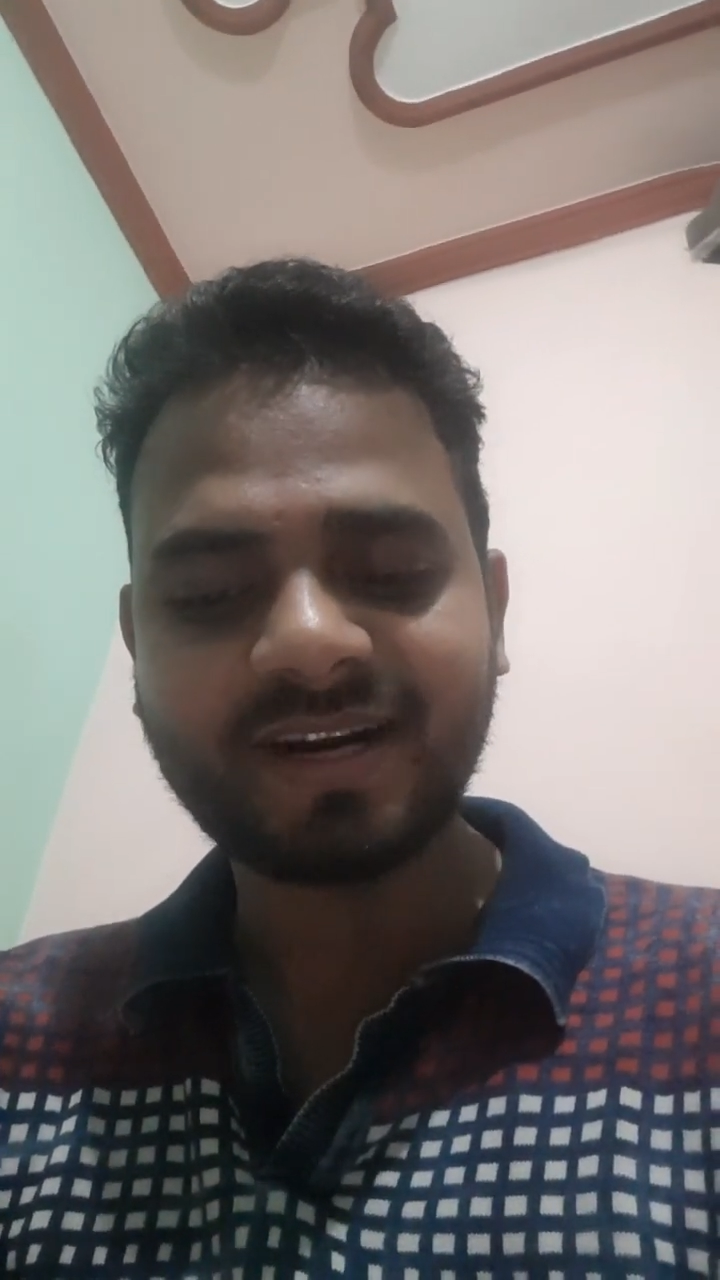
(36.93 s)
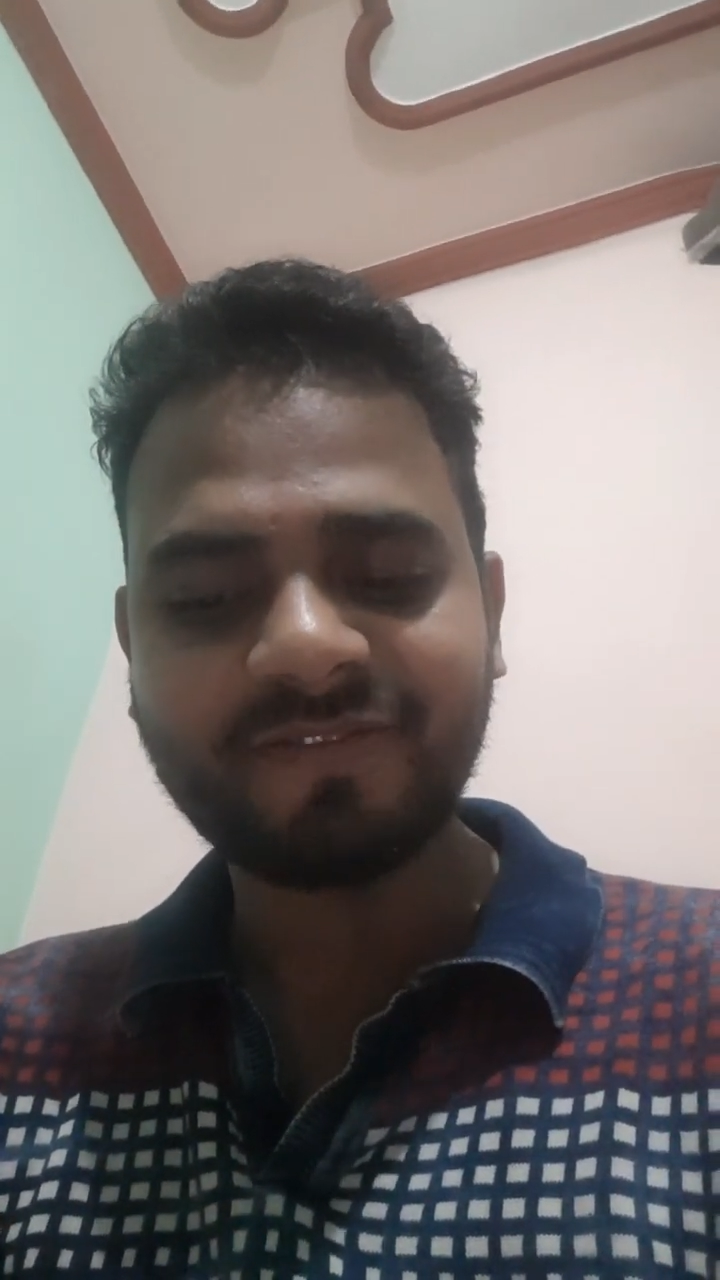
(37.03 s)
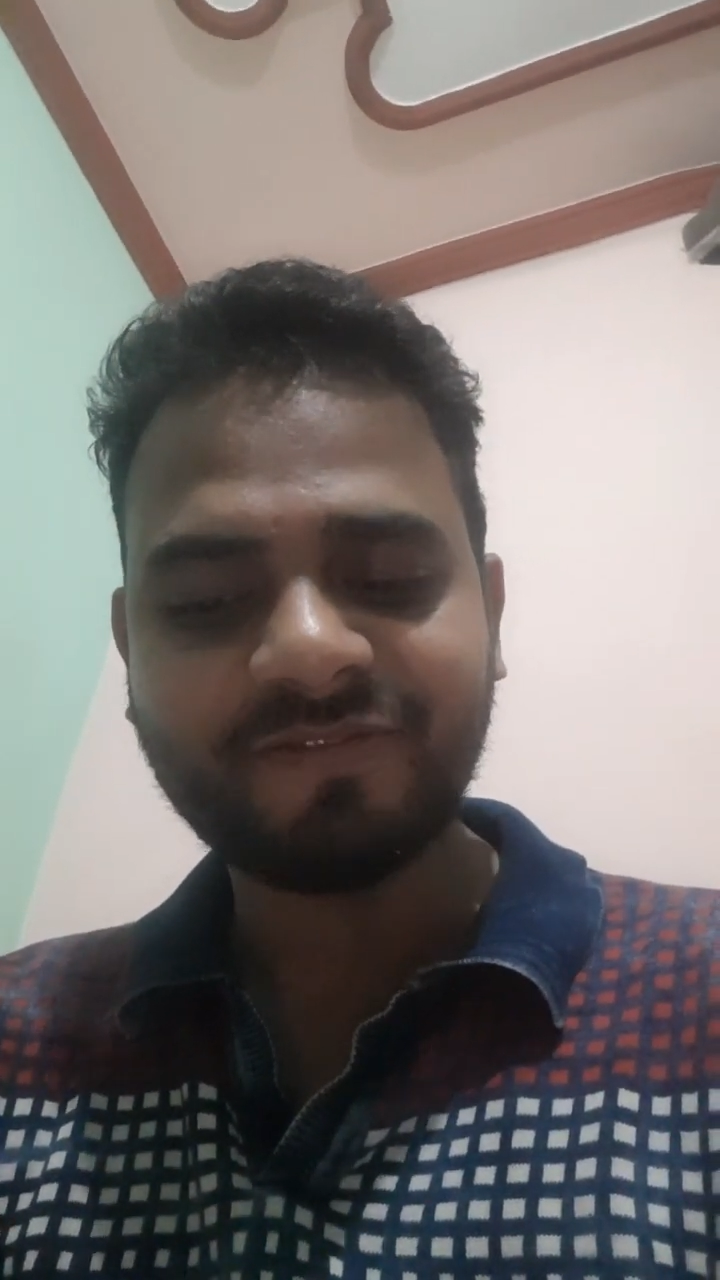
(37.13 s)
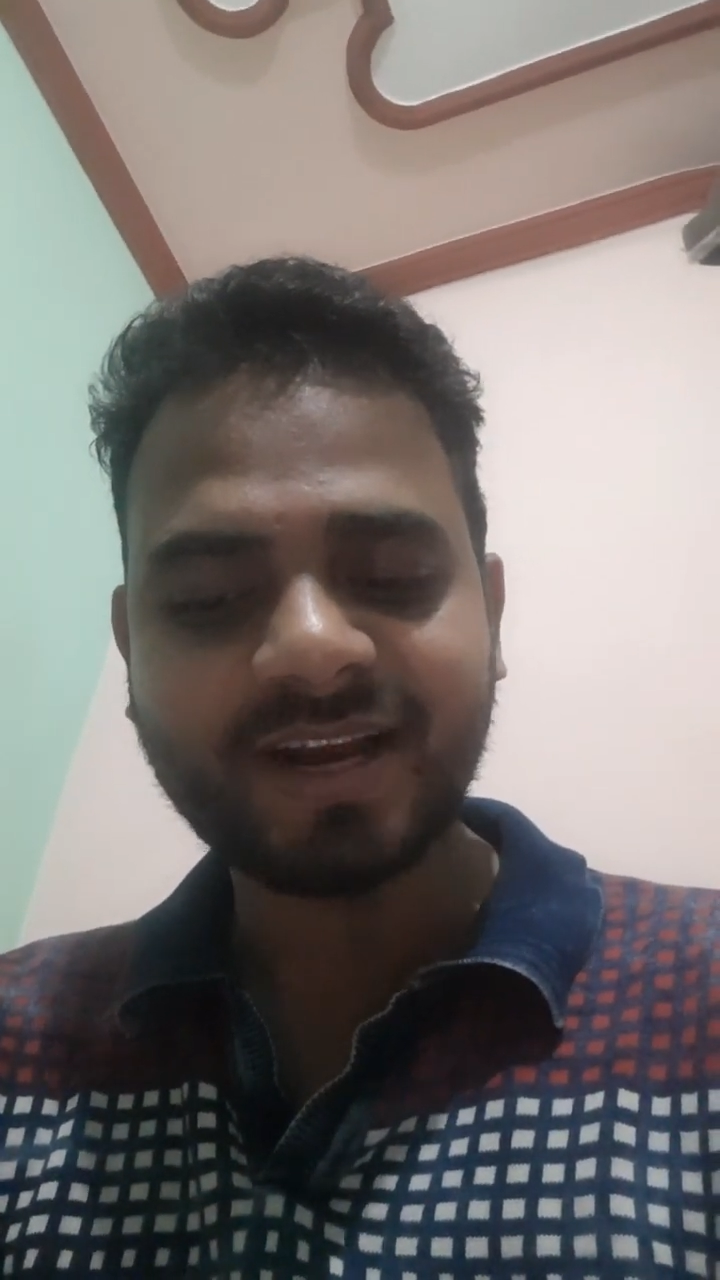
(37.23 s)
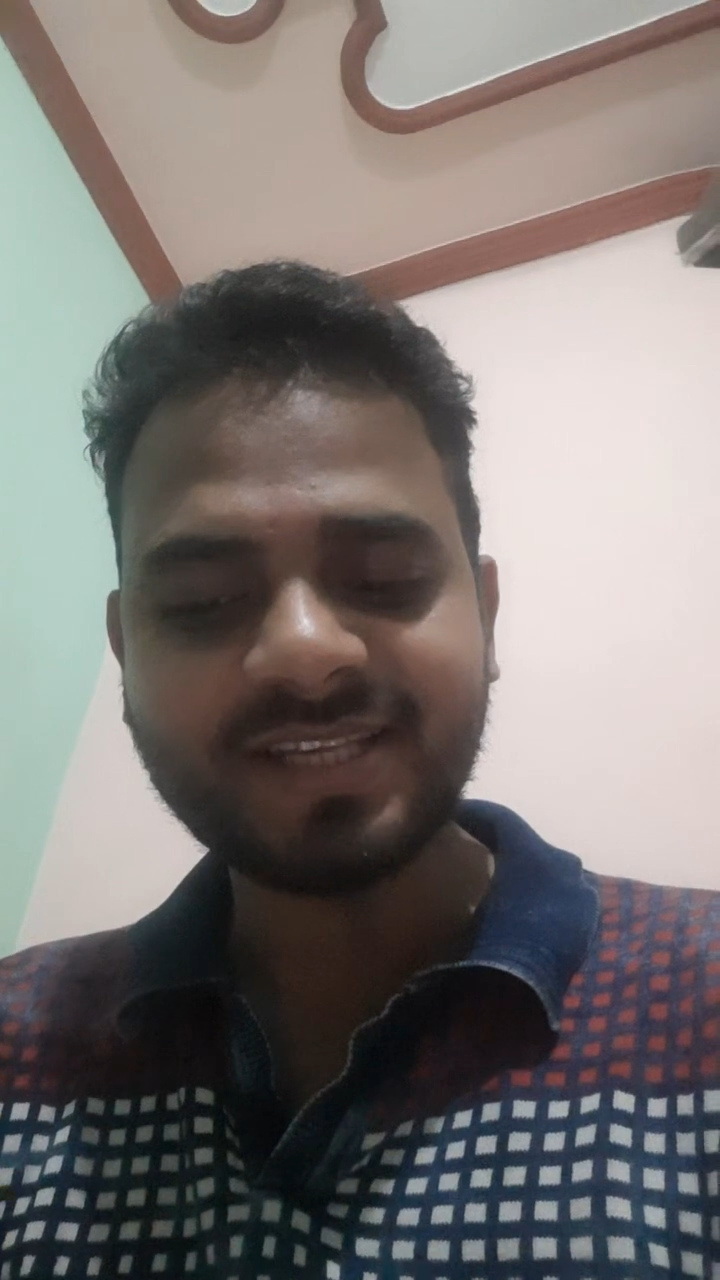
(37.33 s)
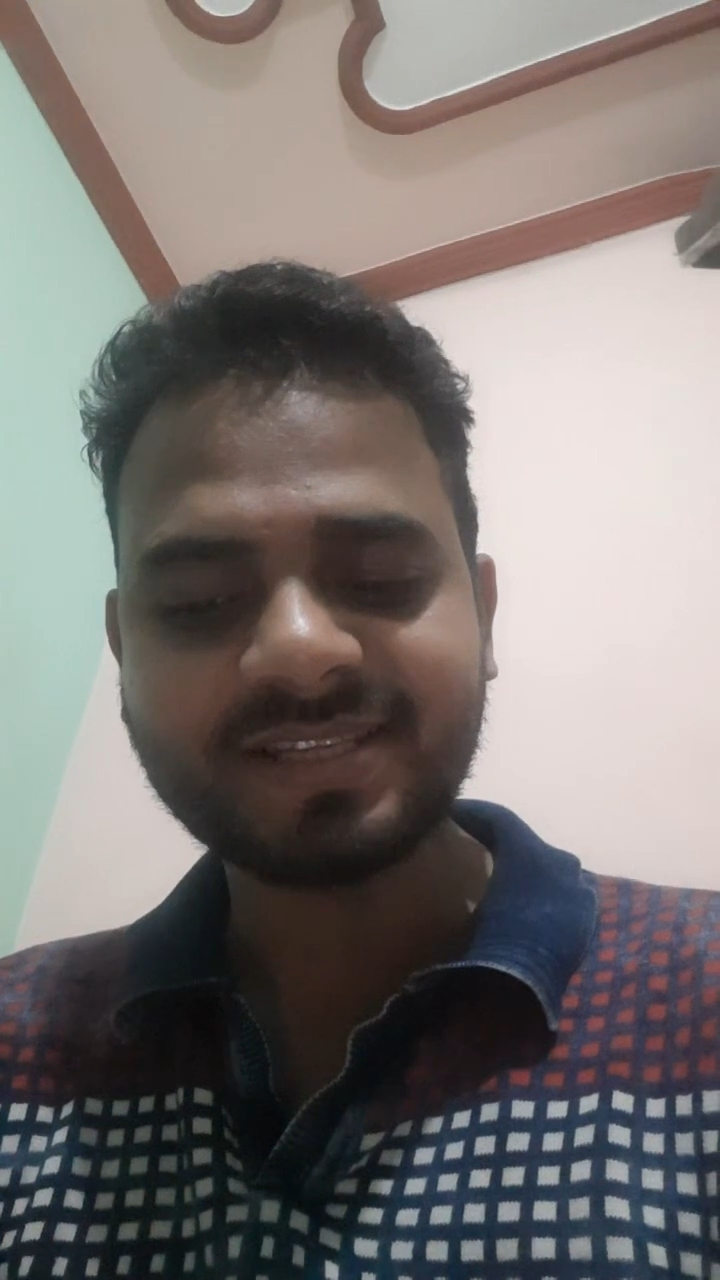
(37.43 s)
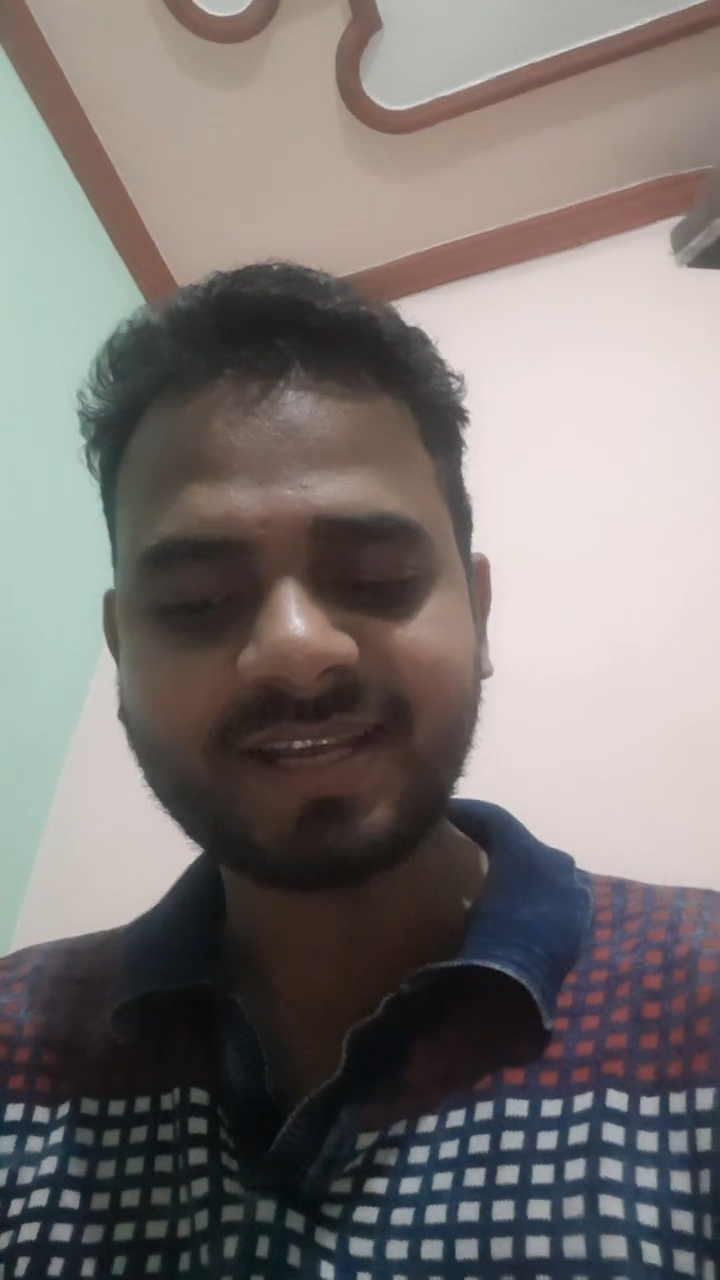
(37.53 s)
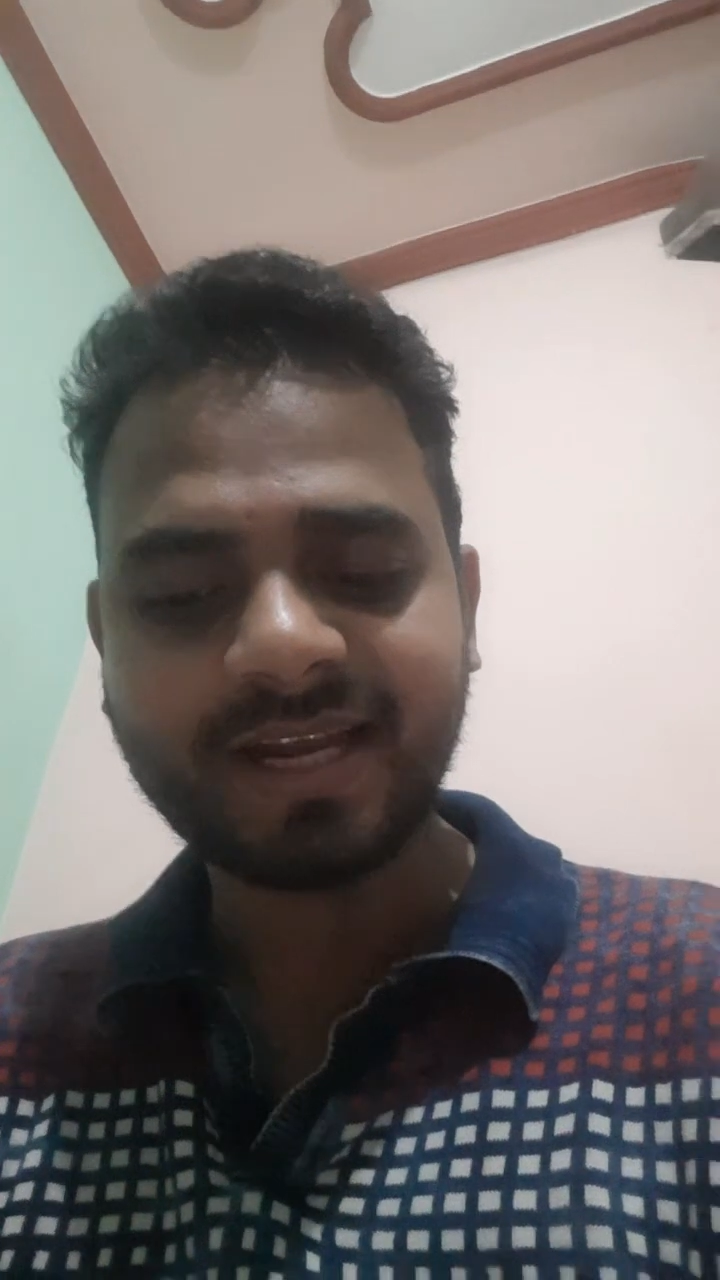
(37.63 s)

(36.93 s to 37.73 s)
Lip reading: advice